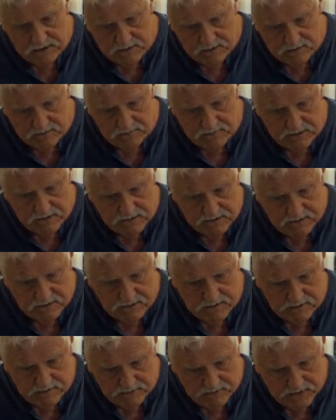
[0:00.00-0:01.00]
degrees
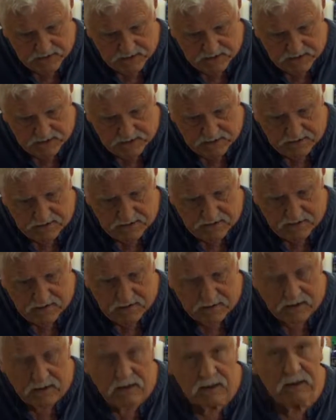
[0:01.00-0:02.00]
Celsius.
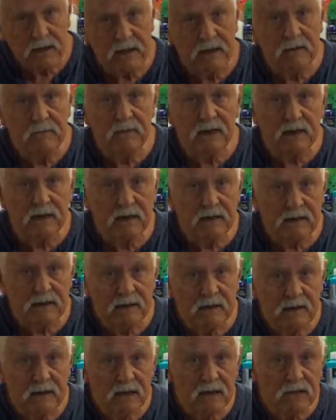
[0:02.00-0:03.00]
The
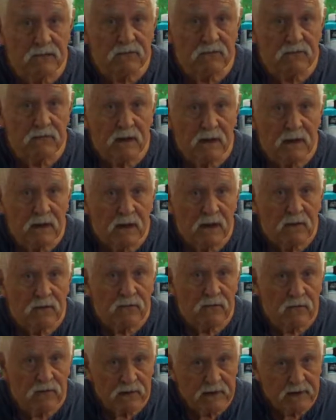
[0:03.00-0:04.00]
humidity is
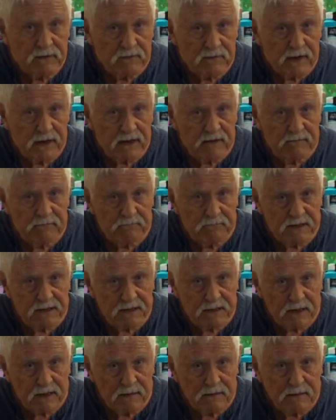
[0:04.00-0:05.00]
45%.
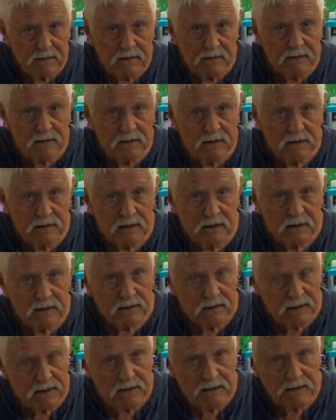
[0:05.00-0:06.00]

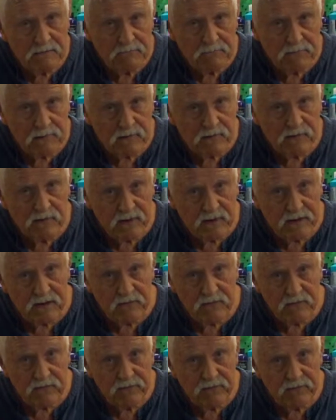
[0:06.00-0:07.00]
That's important
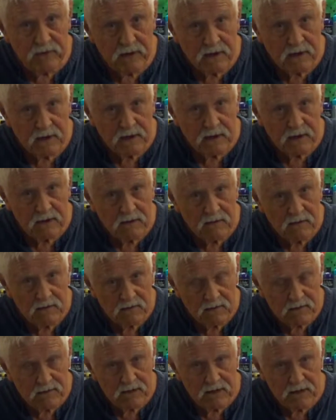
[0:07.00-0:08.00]
if you're
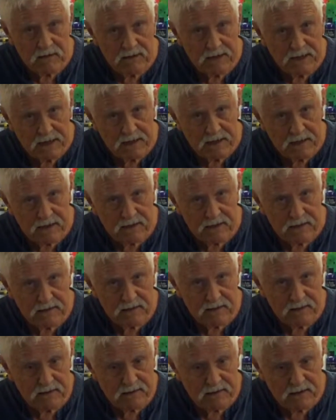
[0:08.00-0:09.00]
not using air
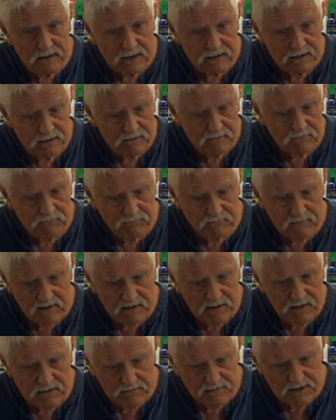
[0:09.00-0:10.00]
conditioning and the
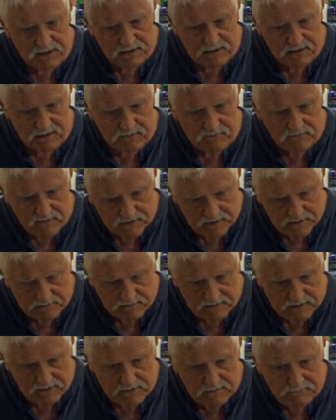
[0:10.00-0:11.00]
humidity
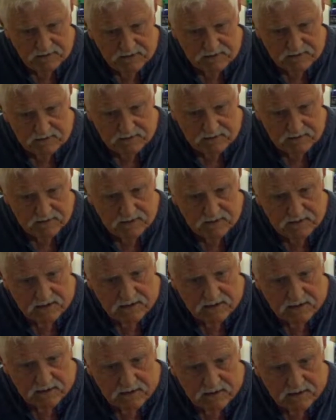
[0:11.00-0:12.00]
varies, because
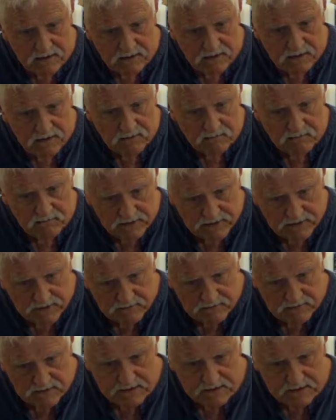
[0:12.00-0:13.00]
the
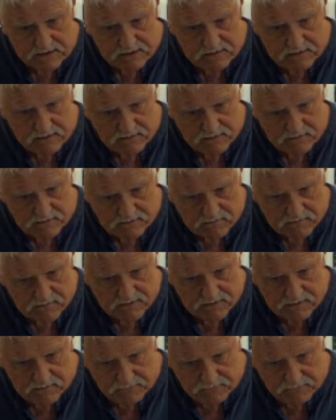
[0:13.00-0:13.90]
wetter it is, the longer the